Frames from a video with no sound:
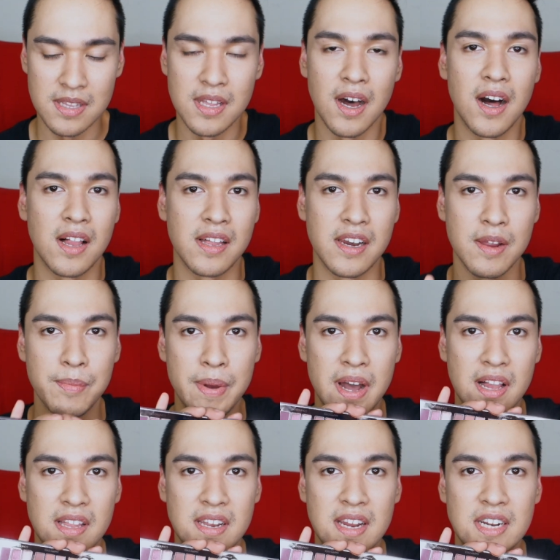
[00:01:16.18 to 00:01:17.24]
holiday
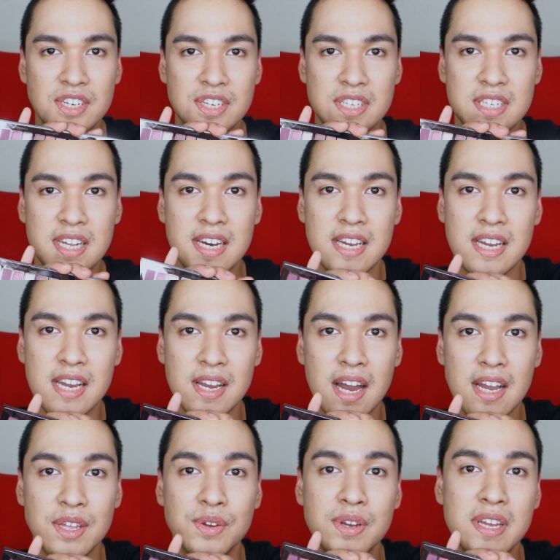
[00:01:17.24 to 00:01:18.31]
palette and she's like,
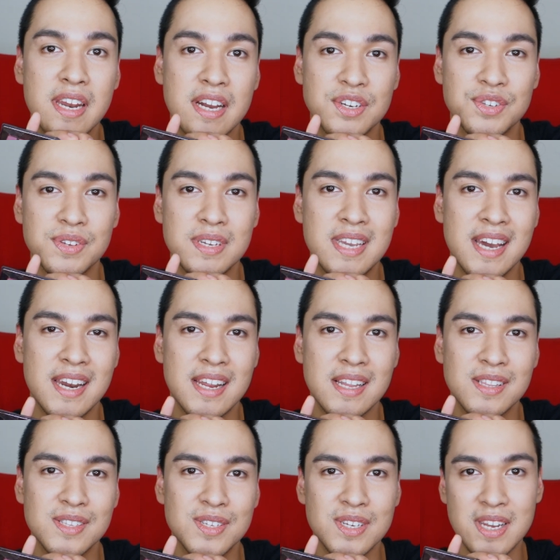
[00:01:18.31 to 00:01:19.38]
you can actually get it
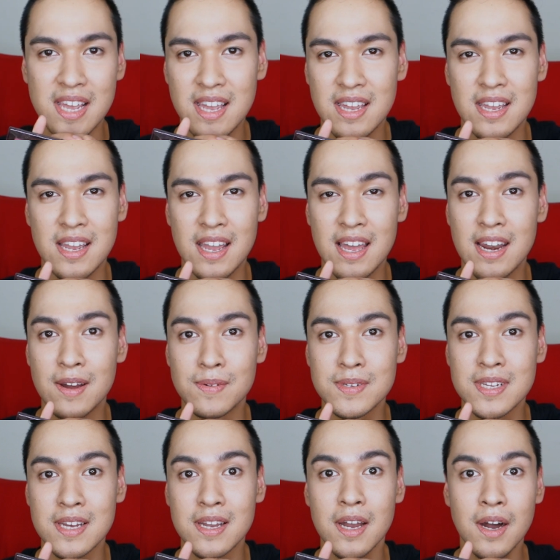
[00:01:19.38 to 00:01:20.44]
today. And I was
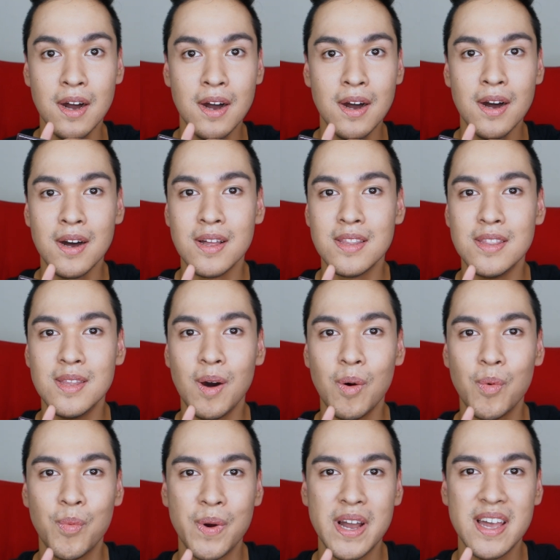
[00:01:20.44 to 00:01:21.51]
like, no
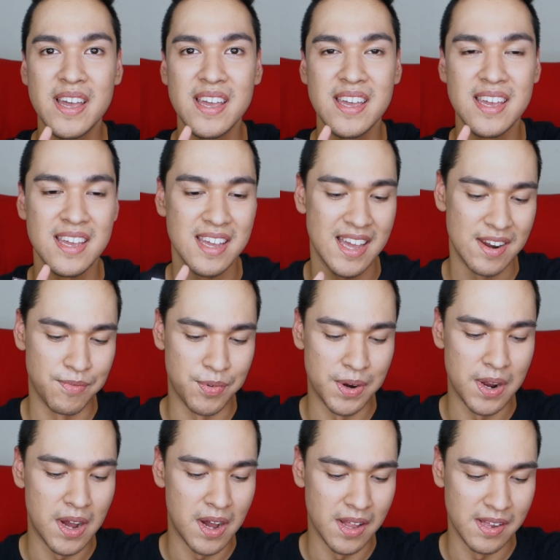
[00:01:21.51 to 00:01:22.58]
way. And for a
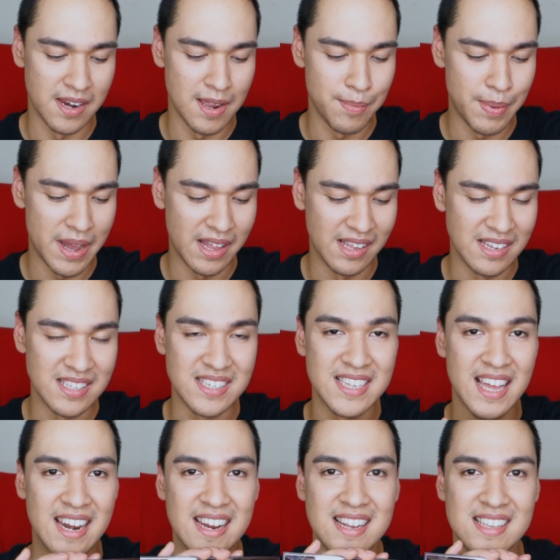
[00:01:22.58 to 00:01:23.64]
holiday palette,
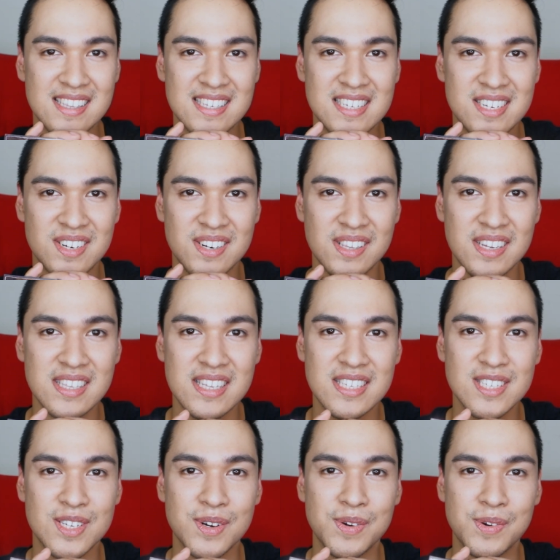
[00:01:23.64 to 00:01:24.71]
getting it this early,
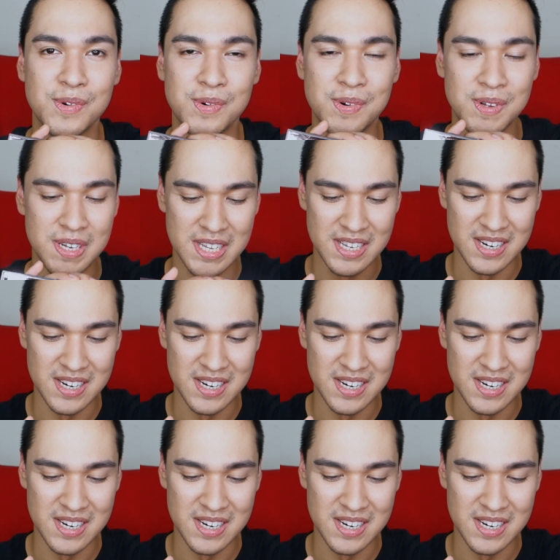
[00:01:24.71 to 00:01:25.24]
that's so cool,